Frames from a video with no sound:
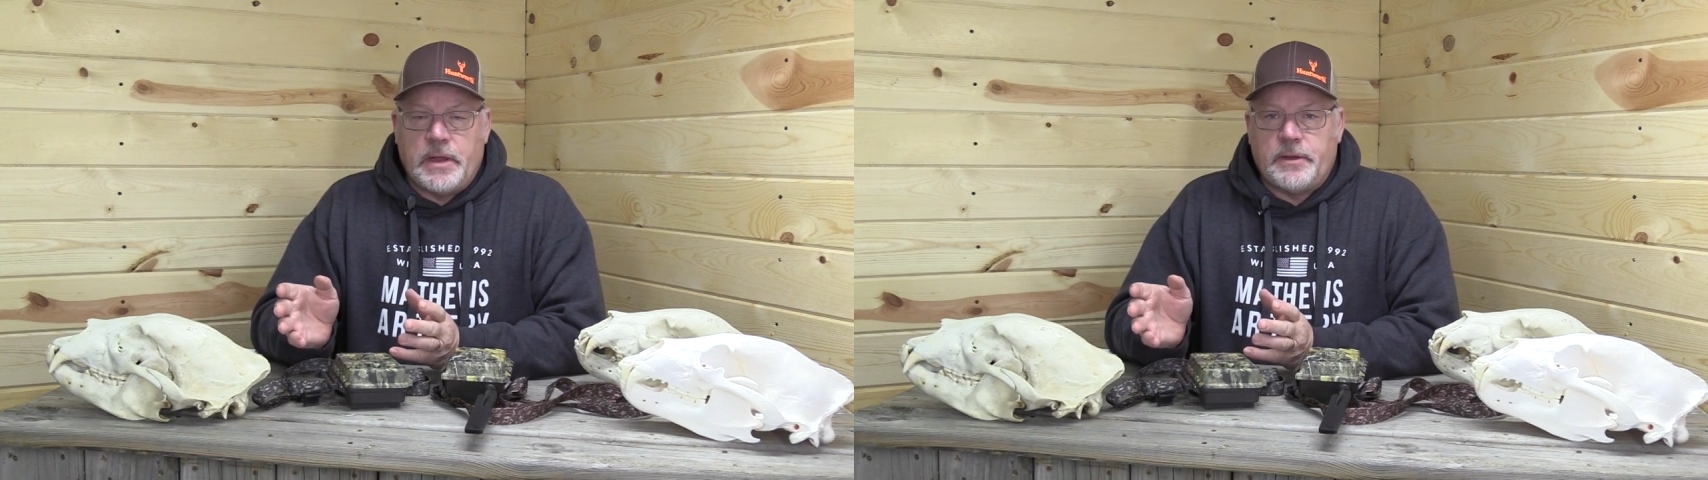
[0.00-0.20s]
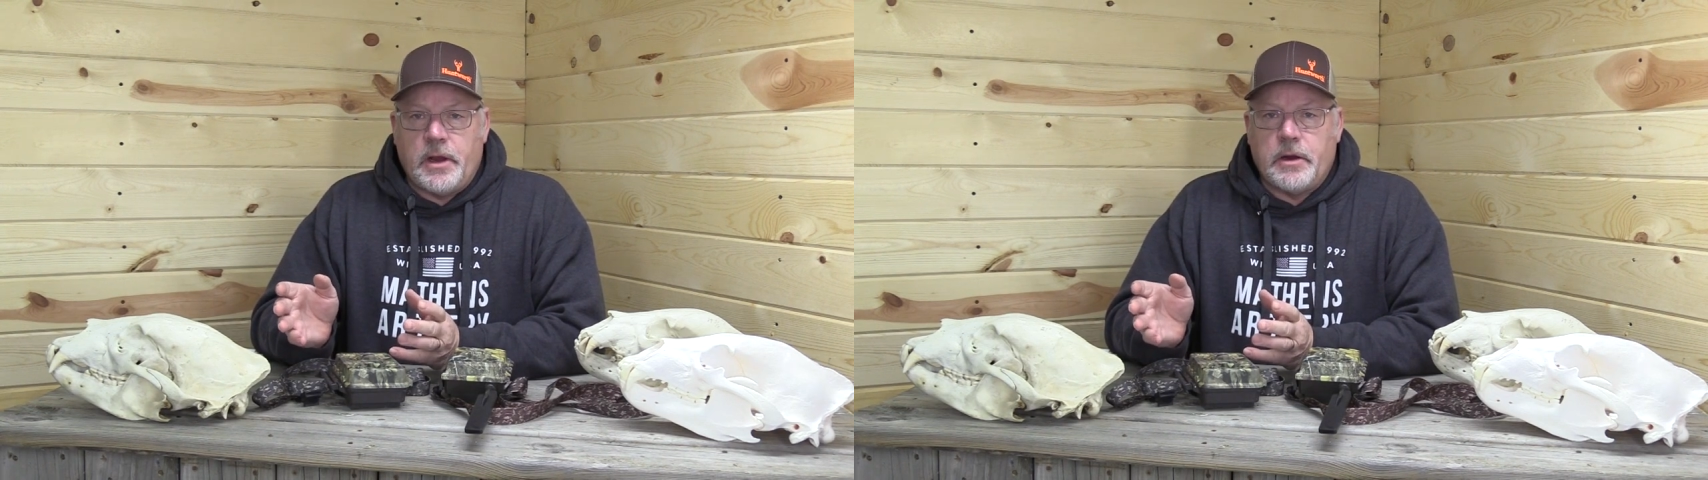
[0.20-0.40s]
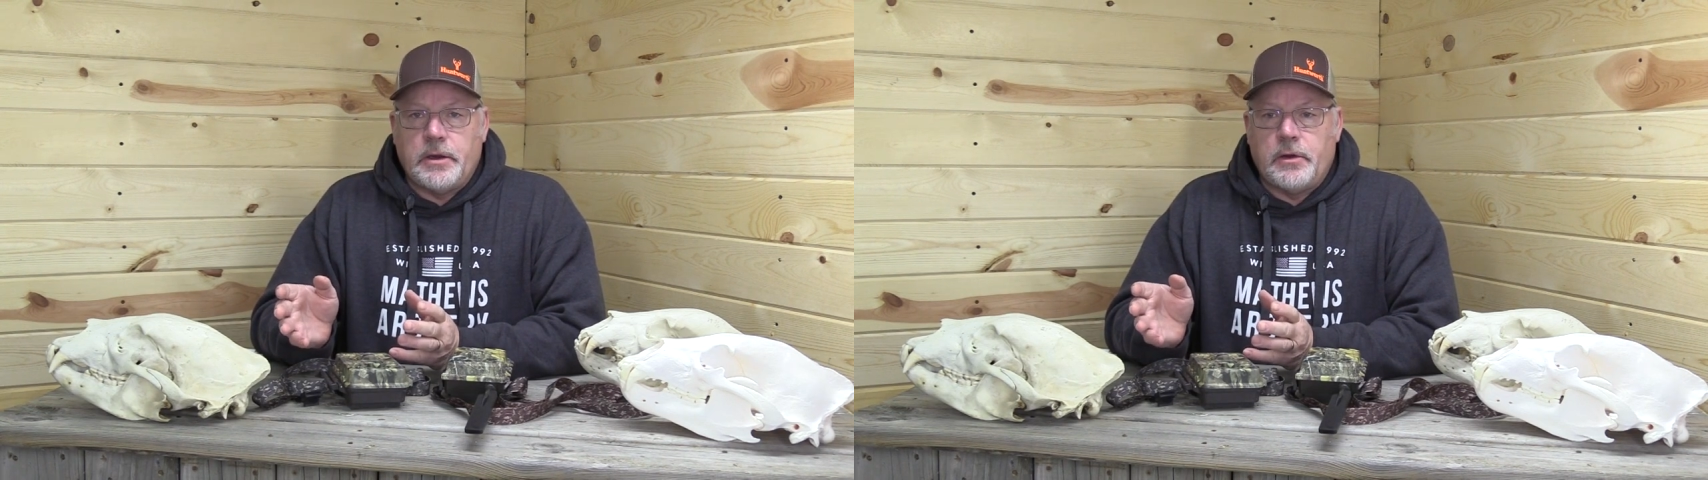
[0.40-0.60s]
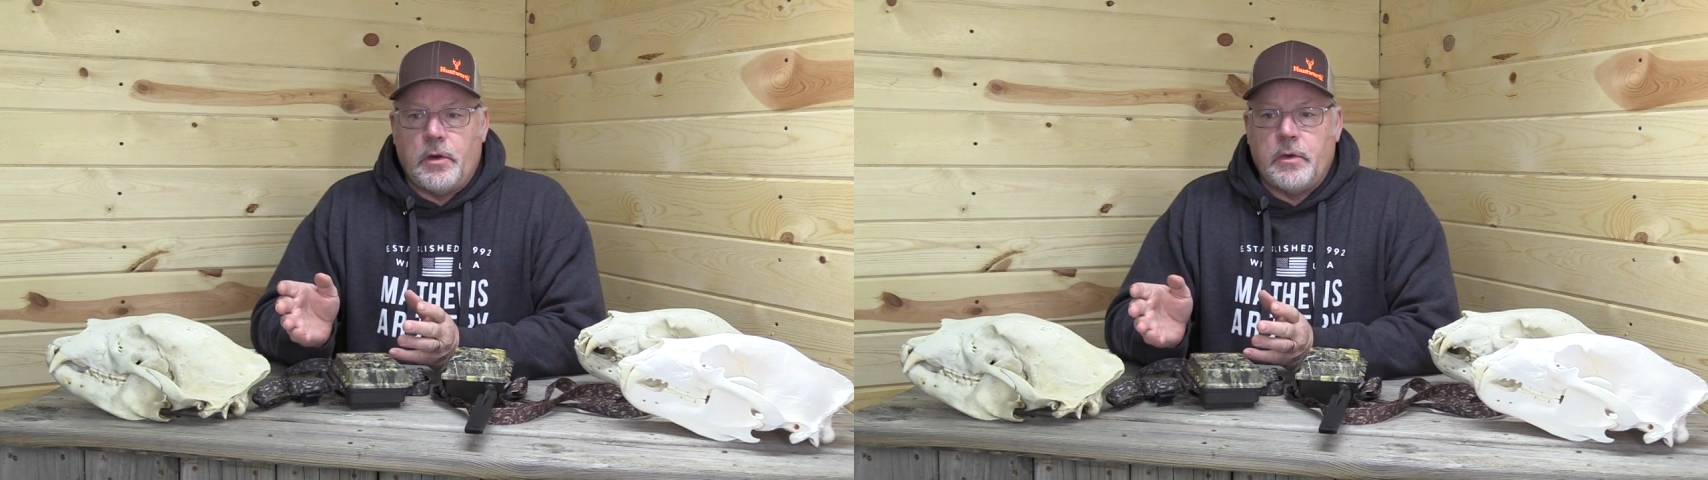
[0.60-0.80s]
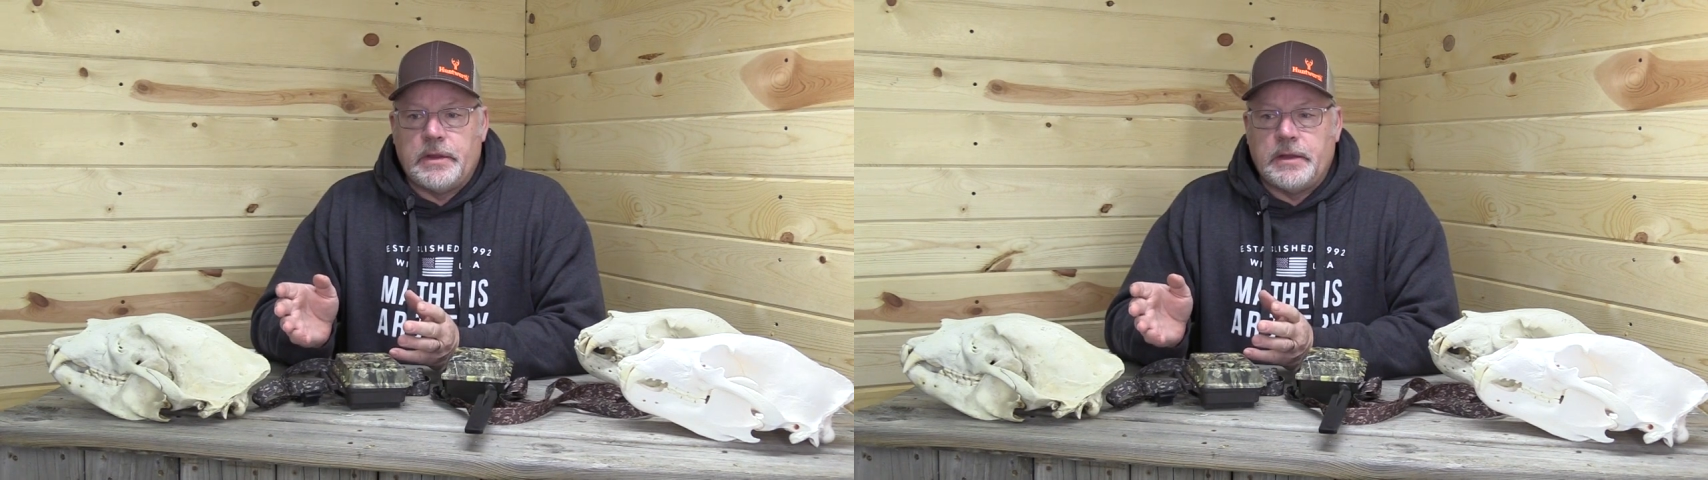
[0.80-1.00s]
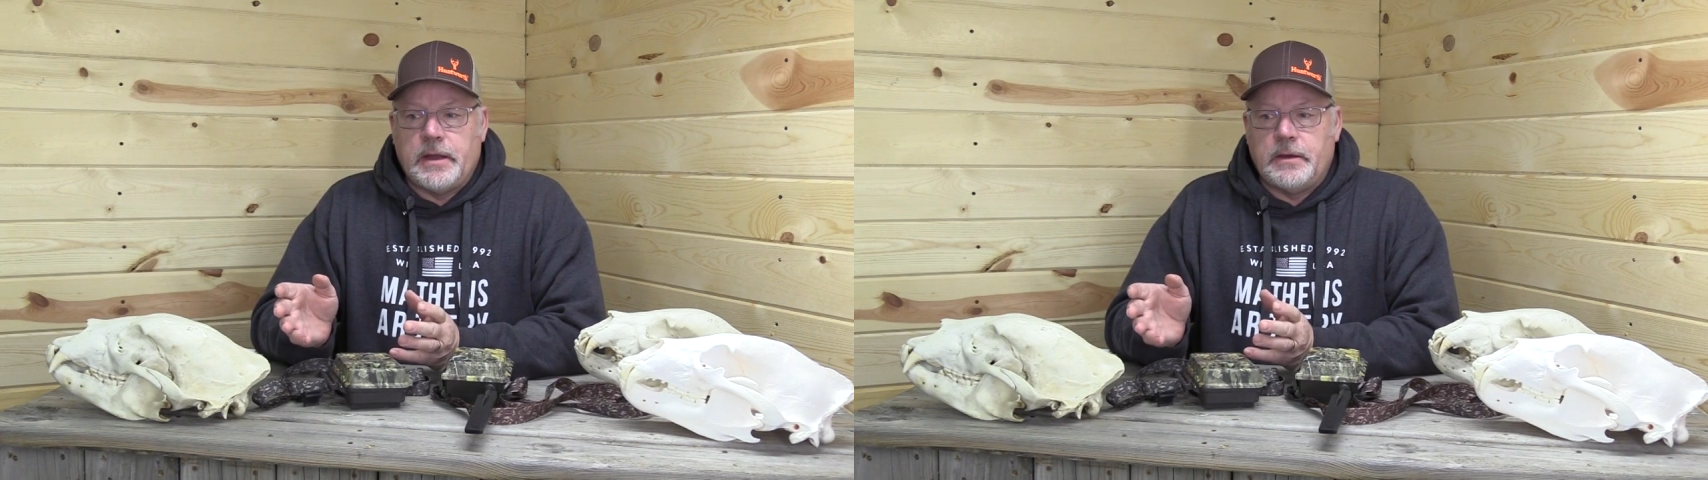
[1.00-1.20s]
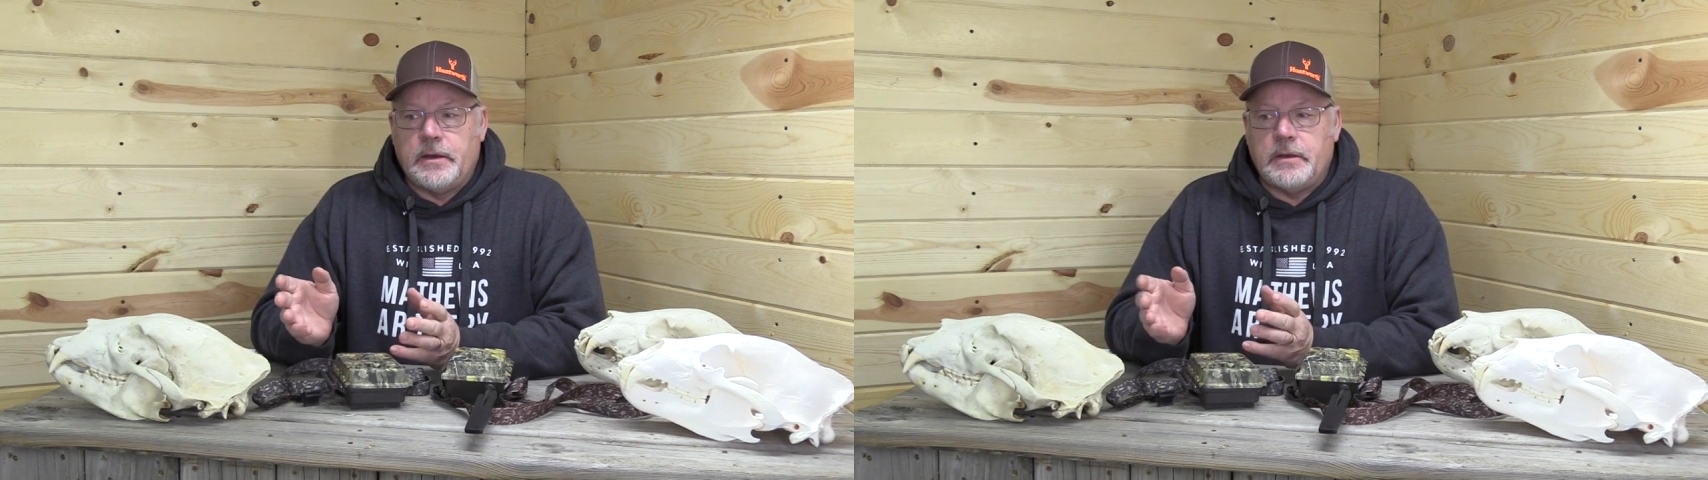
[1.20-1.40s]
in there, you know, and then